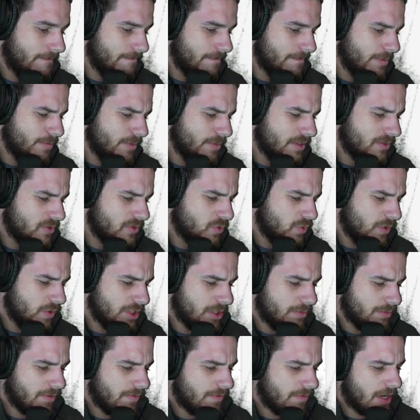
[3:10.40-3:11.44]
I'll switch
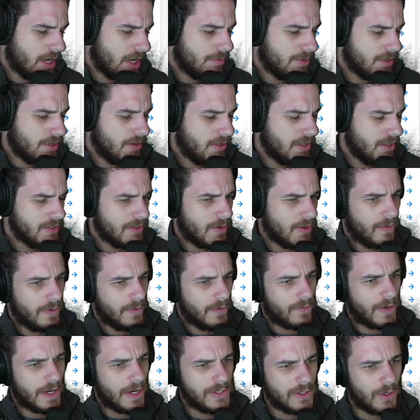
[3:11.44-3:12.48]
up the vibe here. Let's go a little
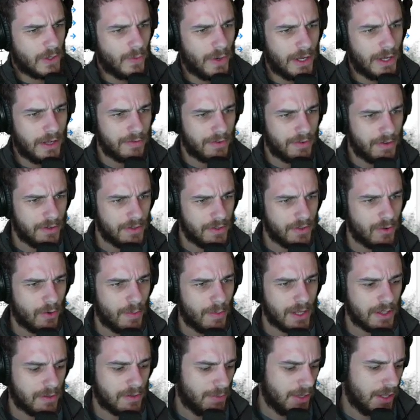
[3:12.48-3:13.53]
retro wave.
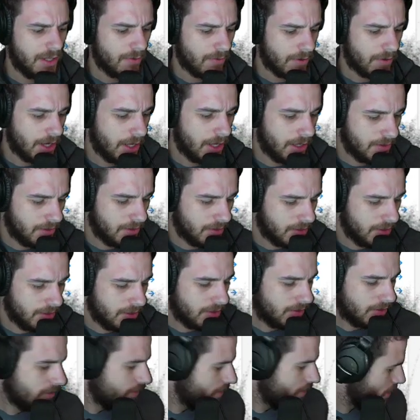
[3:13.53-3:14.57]
Throwback to Peter Ryan, you
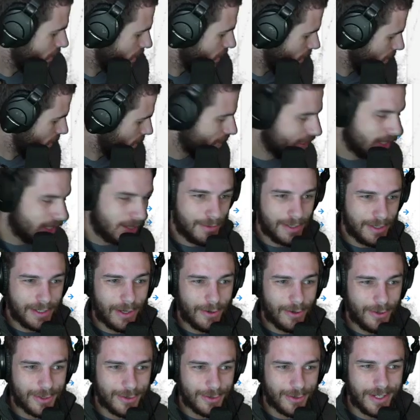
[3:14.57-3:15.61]
know. That'd be
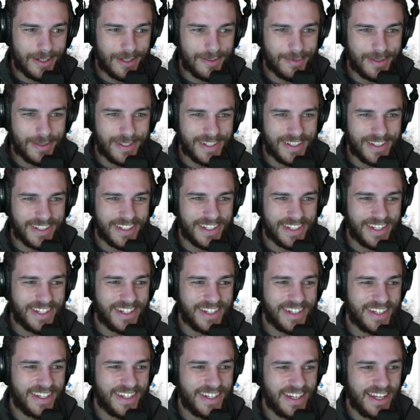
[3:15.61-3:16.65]
Doge wave,
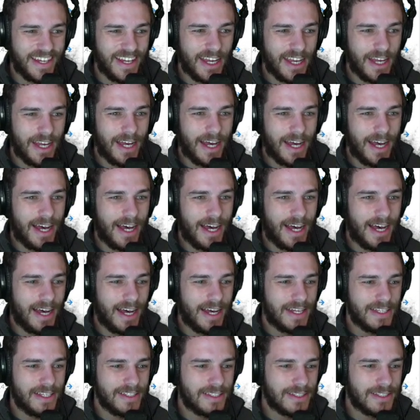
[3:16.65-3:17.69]

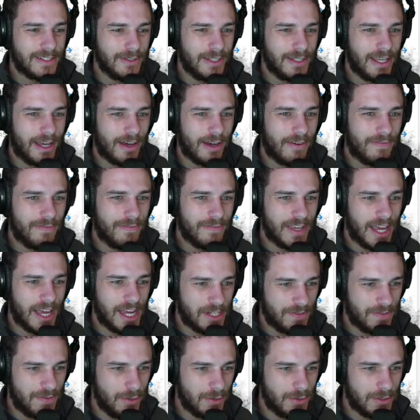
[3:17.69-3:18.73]
but so yeah,
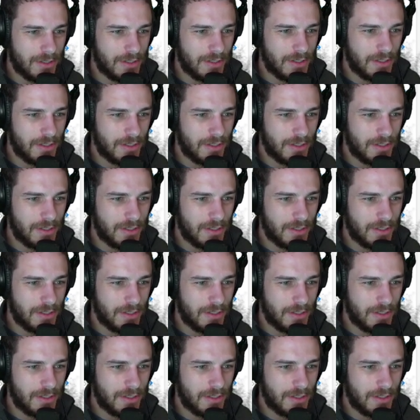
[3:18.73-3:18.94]
Cash Fusion.